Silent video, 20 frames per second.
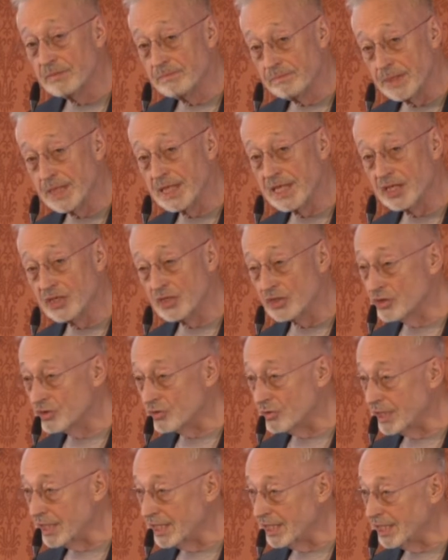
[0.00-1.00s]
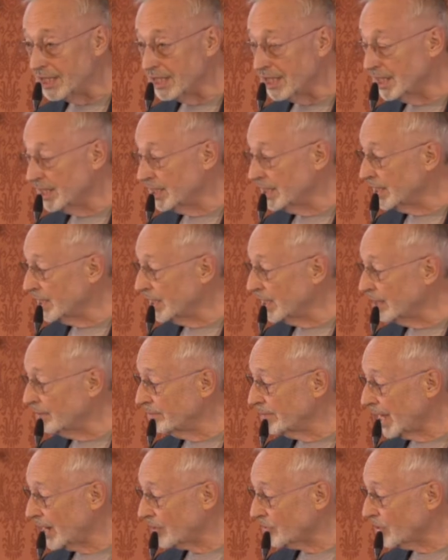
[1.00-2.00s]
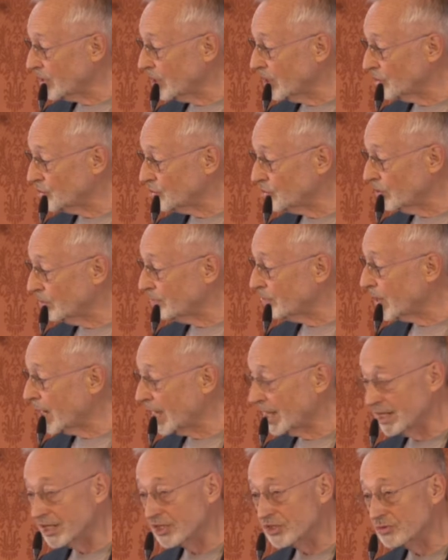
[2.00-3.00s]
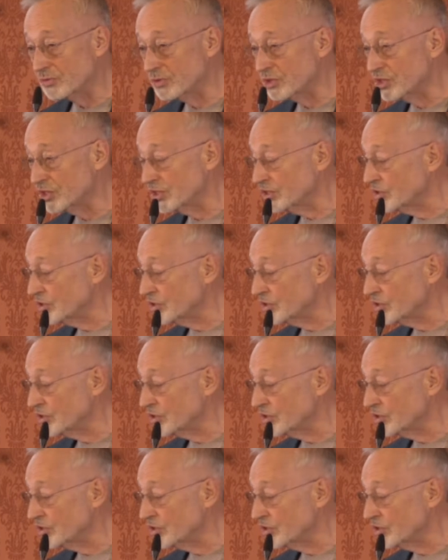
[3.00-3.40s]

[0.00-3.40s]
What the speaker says: big industry in agricultural products, which is